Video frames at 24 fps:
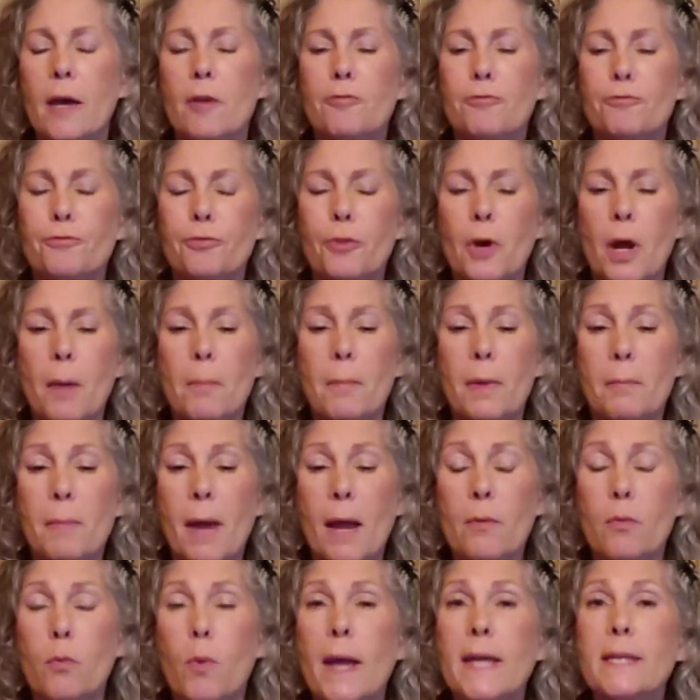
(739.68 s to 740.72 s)
from
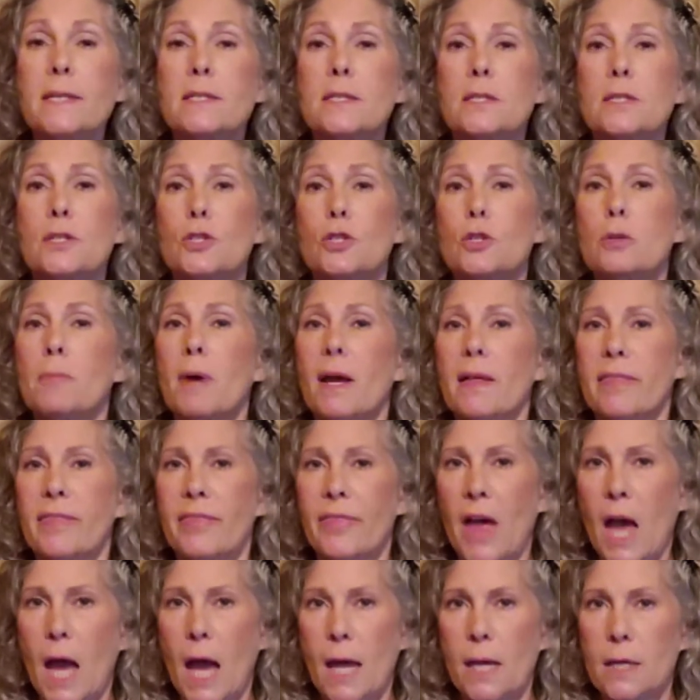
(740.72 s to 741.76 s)
my waist to my
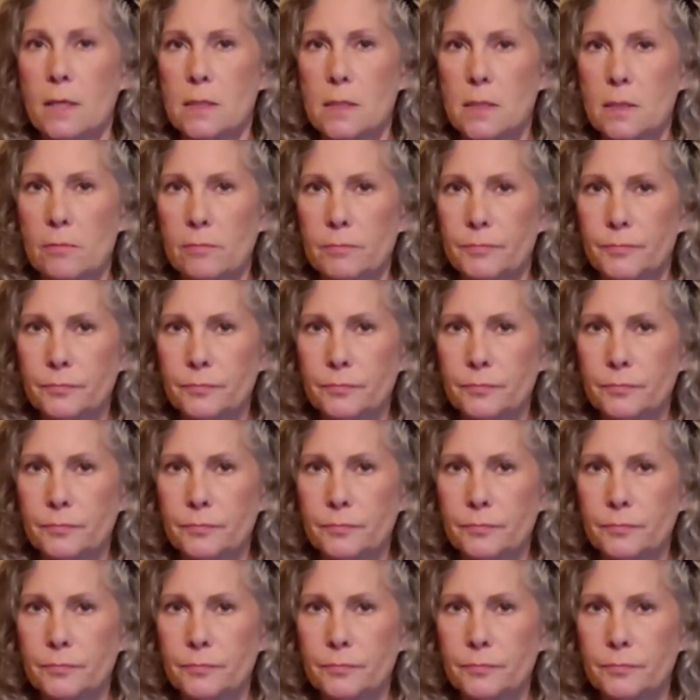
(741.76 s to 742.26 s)
thighs.